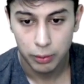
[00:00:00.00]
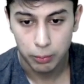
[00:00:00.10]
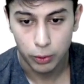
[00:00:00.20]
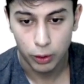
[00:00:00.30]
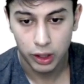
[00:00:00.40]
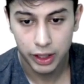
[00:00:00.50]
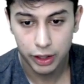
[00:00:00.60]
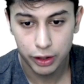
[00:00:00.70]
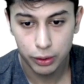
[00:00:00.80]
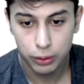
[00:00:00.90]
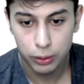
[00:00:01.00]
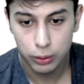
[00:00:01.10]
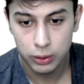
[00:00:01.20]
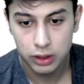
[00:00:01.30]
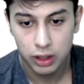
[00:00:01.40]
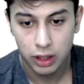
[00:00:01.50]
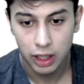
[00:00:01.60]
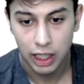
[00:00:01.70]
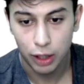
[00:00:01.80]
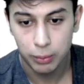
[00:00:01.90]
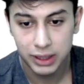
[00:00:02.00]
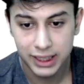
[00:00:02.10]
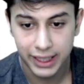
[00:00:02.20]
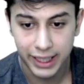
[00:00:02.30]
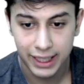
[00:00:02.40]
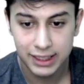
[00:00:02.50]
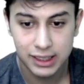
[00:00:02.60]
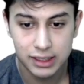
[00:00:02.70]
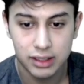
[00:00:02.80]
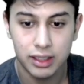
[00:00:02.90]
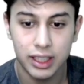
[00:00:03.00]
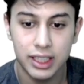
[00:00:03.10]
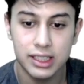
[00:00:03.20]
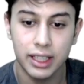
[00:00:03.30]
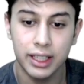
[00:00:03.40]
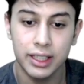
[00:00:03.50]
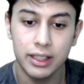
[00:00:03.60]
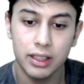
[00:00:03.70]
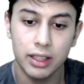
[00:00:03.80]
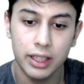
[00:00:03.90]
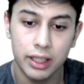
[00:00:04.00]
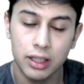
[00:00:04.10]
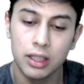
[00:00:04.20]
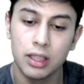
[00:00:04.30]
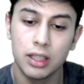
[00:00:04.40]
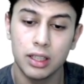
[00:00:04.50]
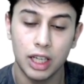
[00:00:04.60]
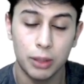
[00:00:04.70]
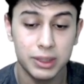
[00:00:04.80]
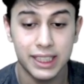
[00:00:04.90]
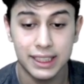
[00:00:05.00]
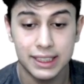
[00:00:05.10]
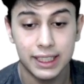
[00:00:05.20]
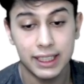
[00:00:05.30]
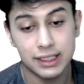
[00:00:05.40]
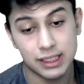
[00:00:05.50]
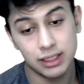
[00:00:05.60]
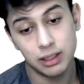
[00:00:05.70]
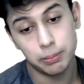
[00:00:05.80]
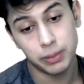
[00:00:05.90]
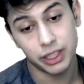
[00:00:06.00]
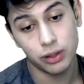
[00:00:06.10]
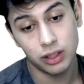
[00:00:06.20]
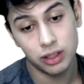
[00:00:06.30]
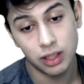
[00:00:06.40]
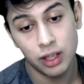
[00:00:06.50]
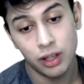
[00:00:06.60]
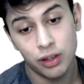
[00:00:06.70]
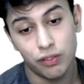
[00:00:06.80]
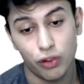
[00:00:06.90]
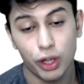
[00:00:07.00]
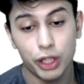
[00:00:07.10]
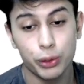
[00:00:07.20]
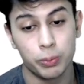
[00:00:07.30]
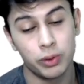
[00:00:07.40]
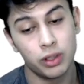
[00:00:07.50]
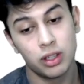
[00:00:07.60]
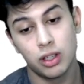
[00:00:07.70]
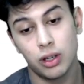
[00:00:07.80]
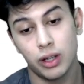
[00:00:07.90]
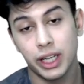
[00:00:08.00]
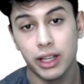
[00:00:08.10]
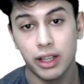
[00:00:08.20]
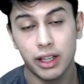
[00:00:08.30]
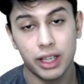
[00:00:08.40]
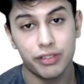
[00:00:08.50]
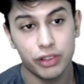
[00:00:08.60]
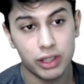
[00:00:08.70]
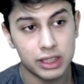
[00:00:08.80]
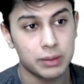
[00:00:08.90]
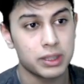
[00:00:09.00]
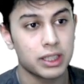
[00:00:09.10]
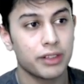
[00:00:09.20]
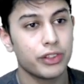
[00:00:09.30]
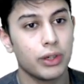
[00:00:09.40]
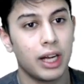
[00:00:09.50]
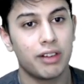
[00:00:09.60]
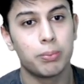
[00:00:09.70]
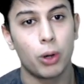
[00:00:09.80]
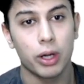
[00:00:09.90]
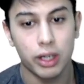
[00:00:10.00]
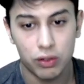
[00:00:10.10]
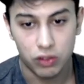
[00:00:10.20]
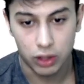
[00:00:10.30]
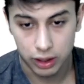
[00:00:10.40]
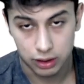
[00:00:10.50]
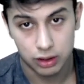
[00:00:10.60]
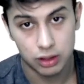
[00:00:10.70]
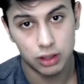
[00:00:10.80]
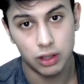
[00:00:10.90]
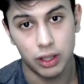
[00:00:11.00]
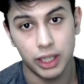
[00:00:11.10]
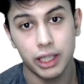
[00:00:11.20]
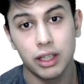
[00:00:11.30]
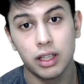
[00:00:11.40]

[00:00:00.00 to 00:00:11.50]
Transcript: molecules, how much dense is in how much density is in a particular volume. Alright, if you are a substance, if you have a bottle of water, alright,